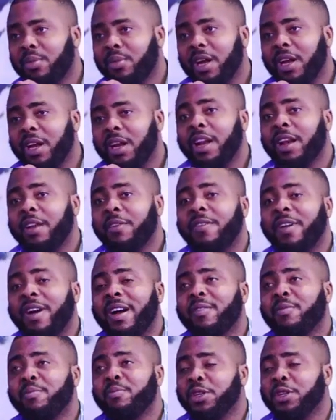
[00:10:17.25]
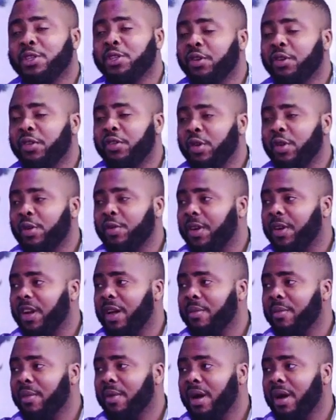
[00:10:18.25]
a vast majority of
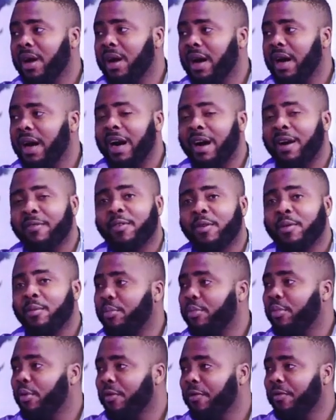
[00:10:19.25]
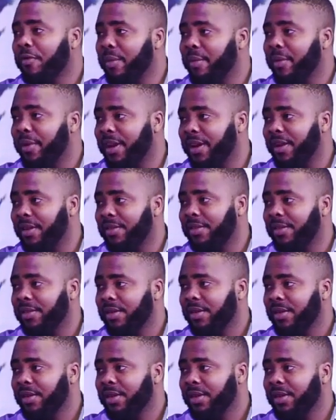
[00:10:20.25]
them are from poor families.